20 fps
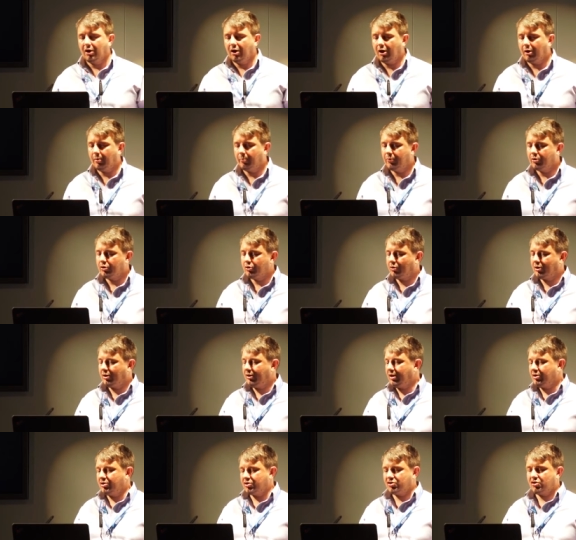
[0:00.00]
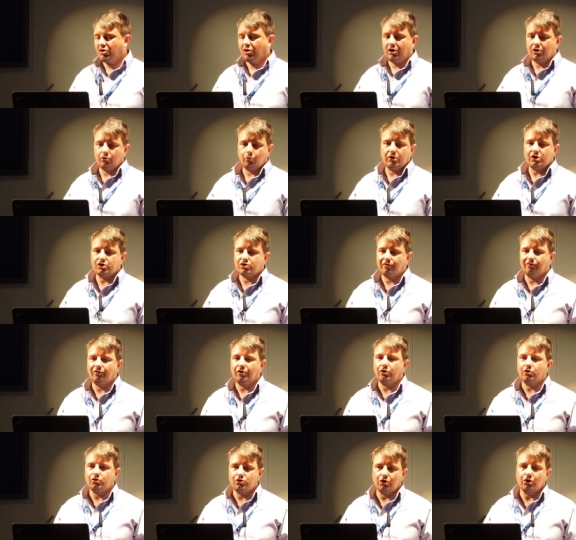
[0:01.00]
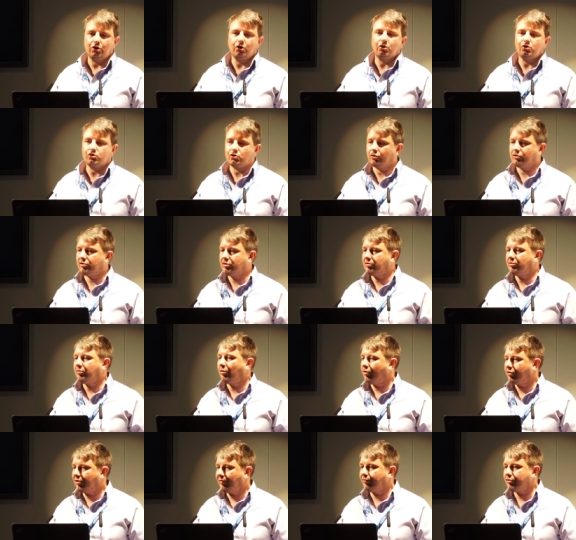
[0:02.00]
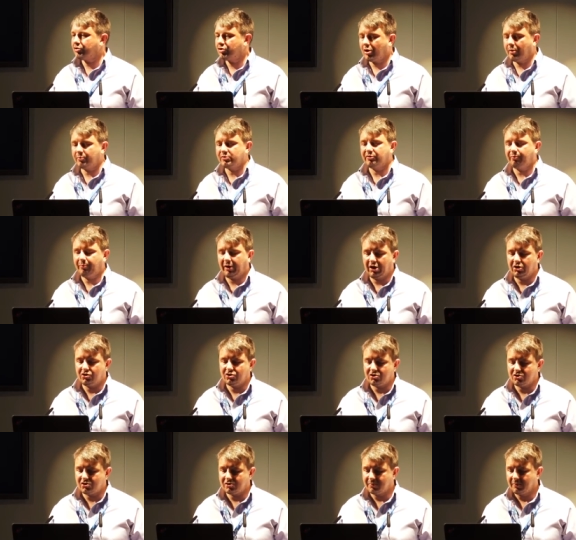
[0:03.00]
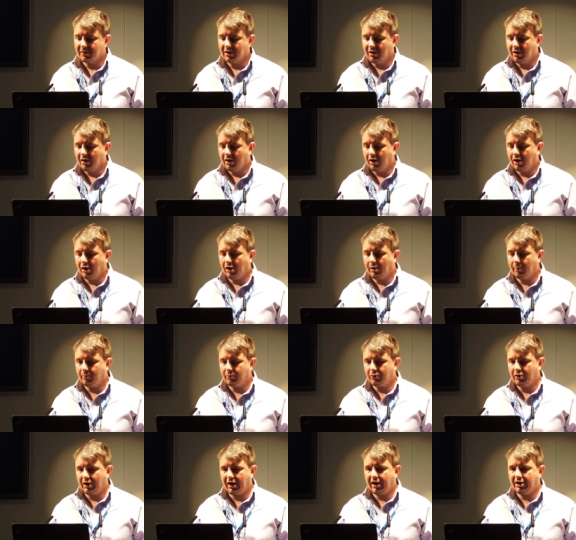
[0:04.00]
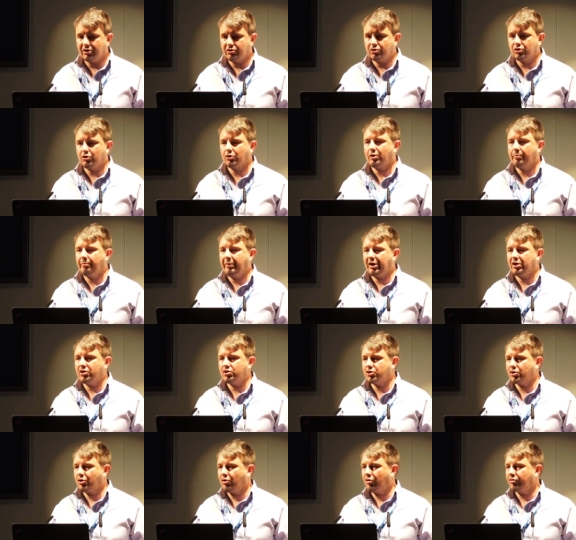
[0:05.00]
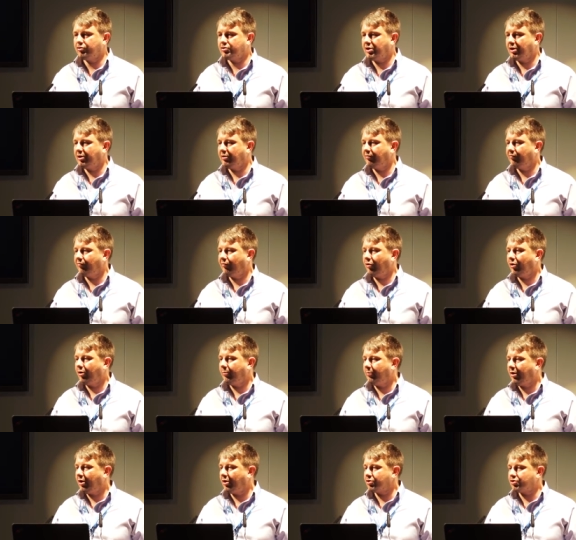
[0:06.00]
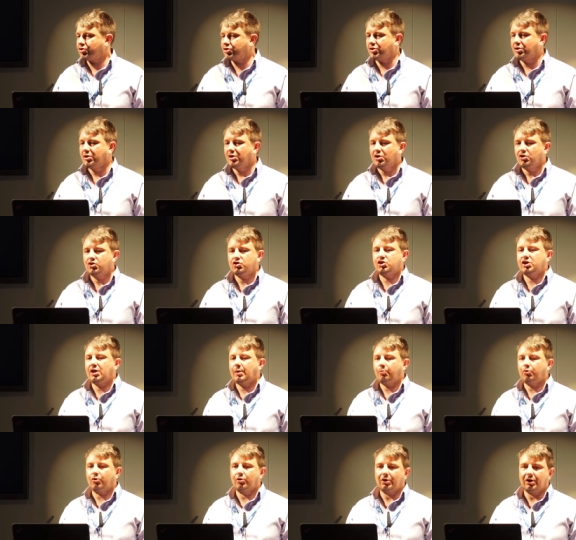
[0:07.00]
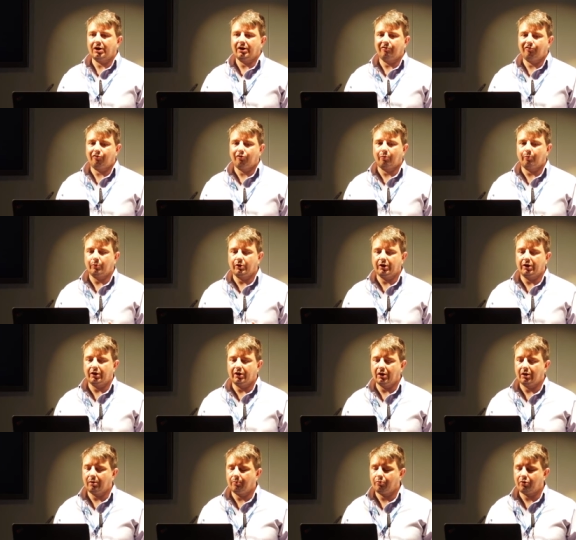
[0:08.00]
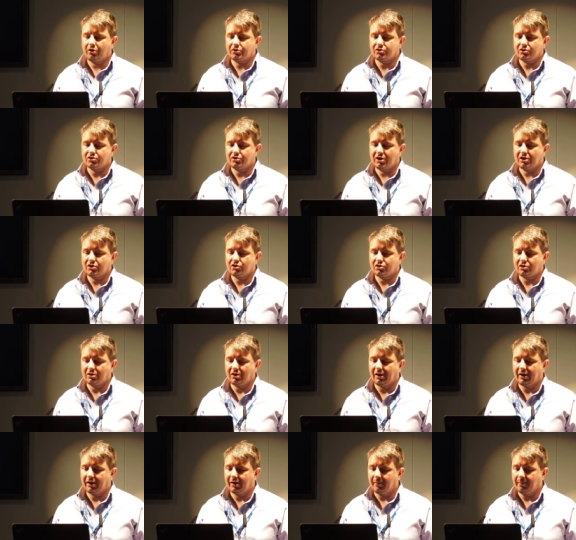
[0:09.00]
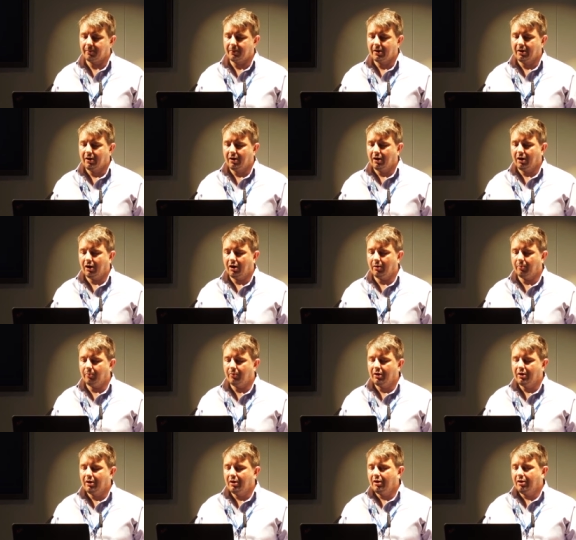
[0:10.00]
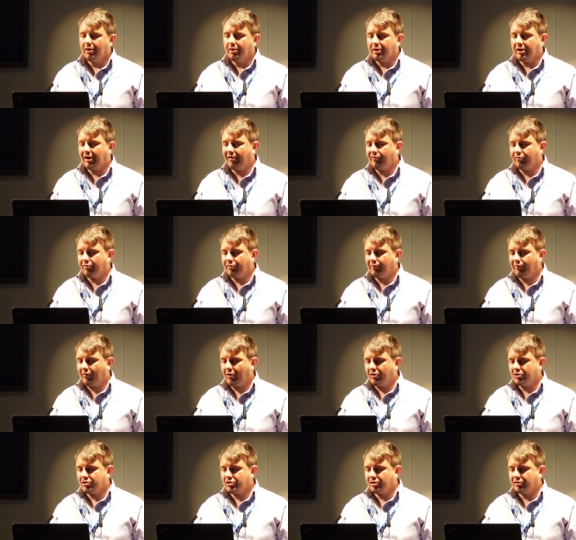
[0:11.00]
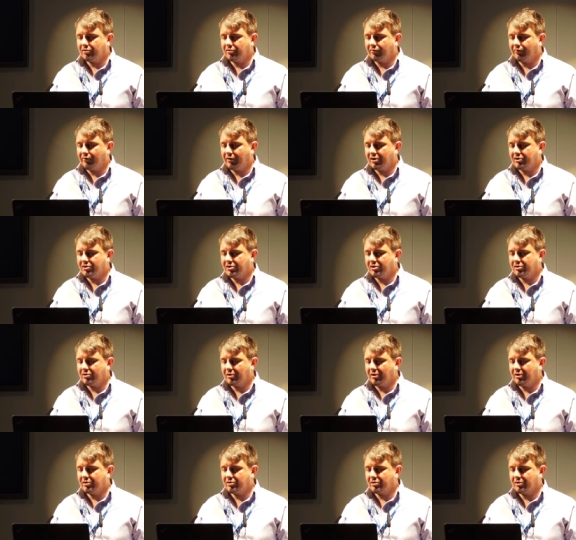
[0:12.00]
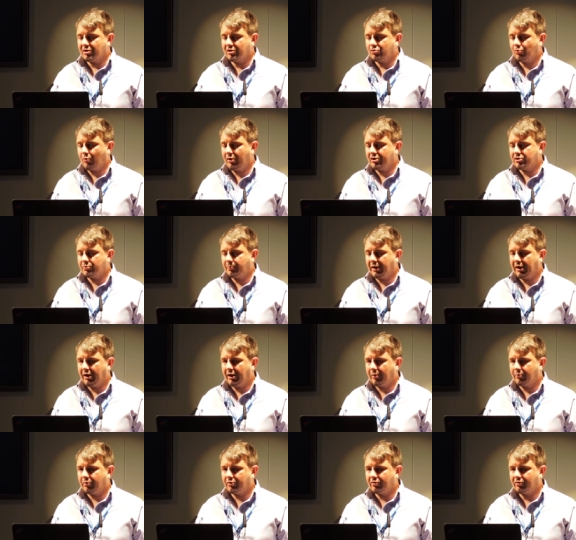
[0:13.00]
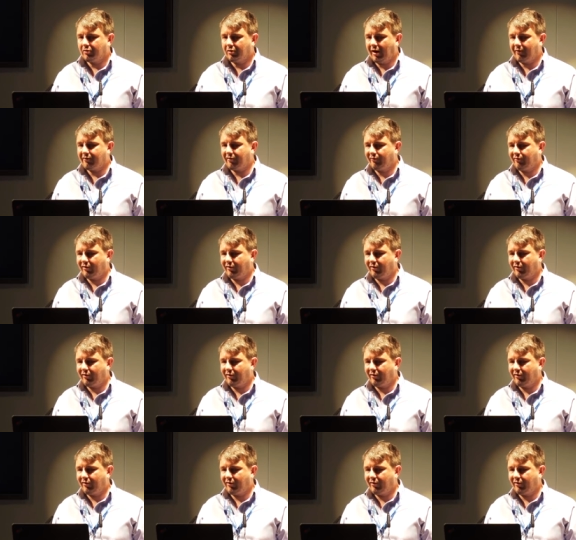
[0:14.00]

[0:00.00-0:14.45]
um, you can then decide which of those you use on, on different types of pages. Um, and you can manage your content very much separately from the uh, presentation layer. Um, the other advantage of this is, is as well as being able having